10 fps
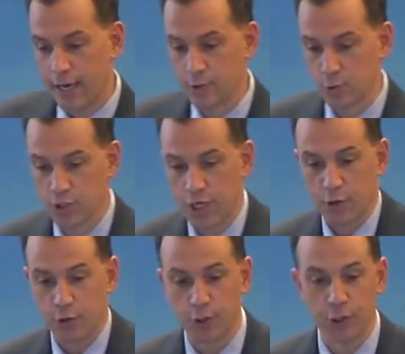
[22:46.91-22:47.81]
as was said
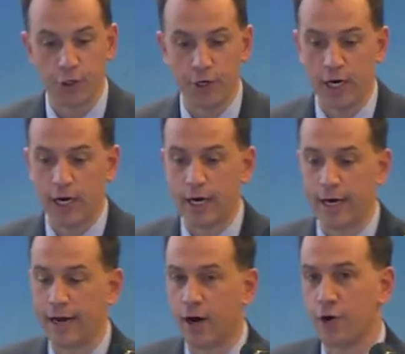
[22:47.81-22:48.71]
earlier,
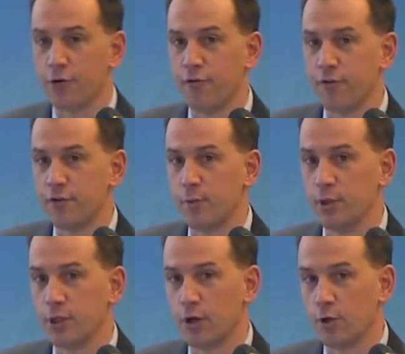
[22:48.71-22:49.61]
at $150
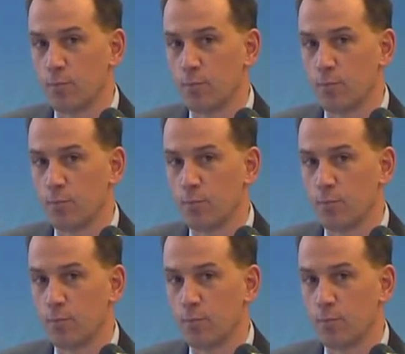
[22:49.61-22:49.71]
million